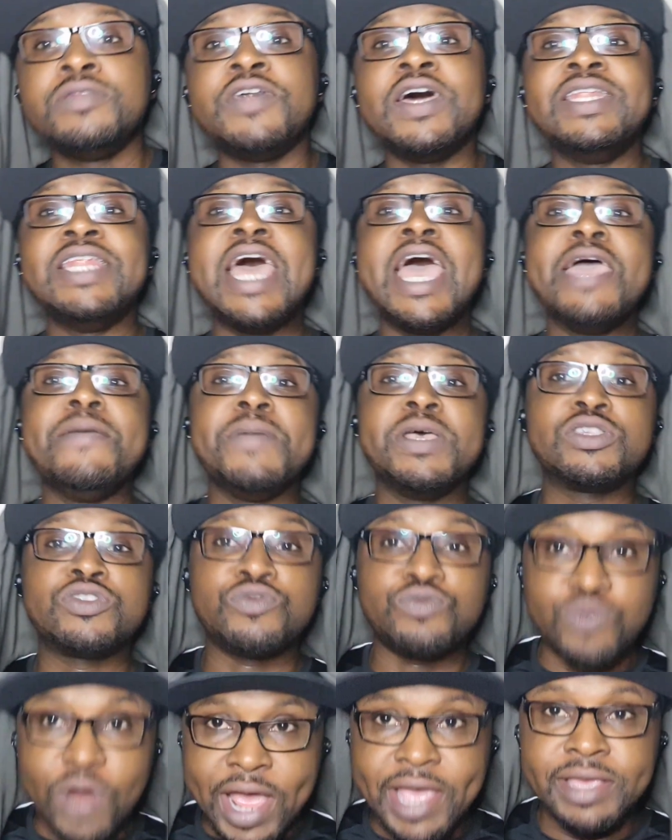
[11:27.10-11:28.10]
The name
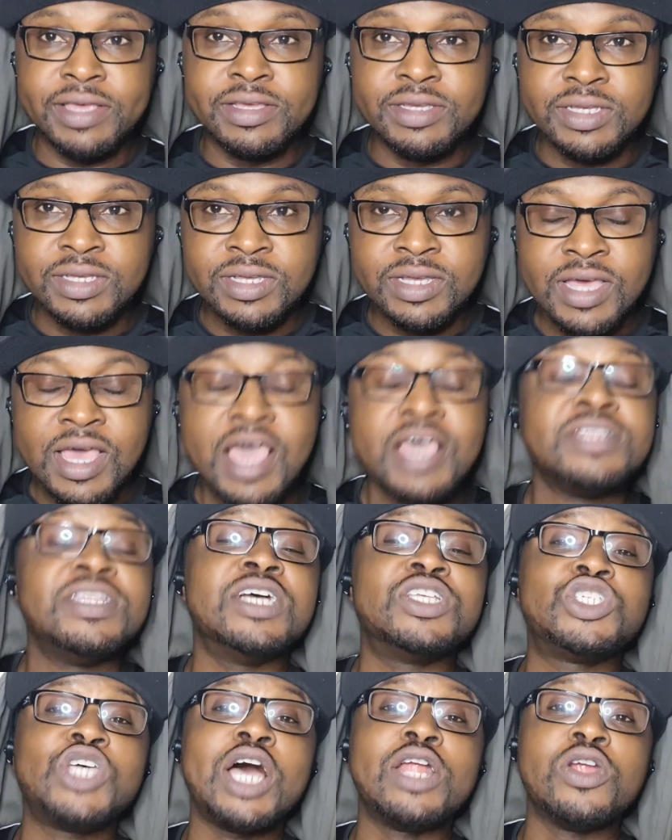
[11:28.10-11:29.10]
is Ray.
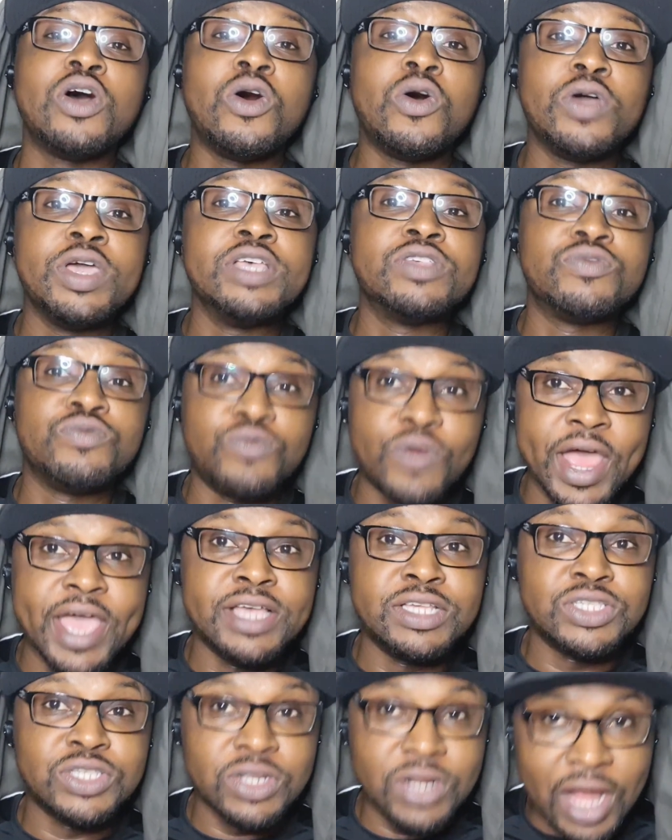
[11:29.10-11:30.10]
The channel is
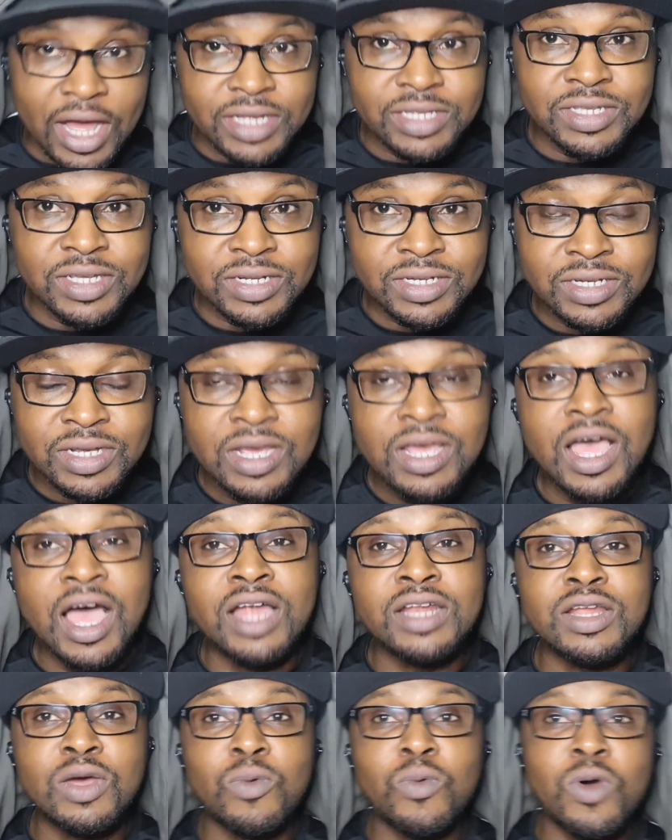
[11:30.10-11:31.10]
Rays United,
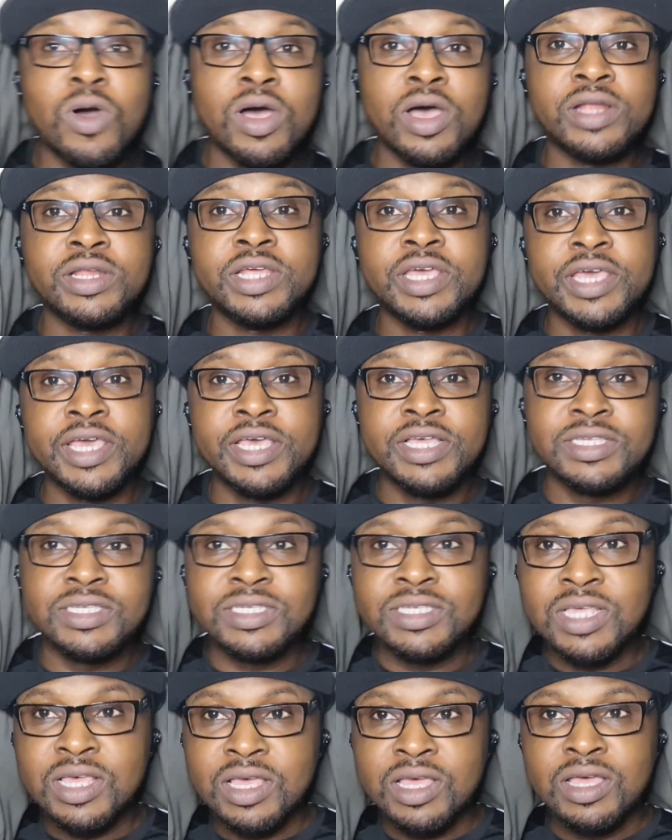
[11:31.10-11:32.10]
and the word
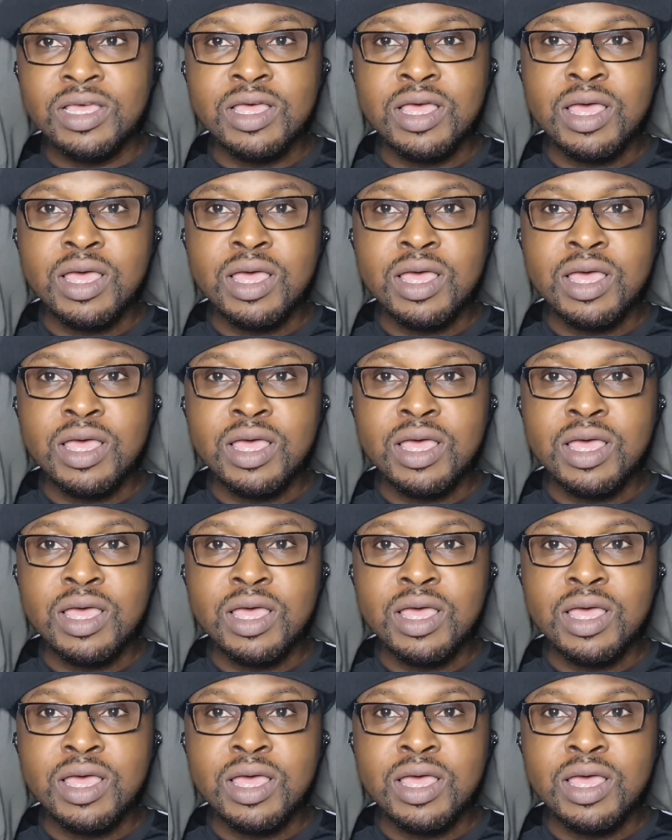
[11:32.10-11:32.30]
is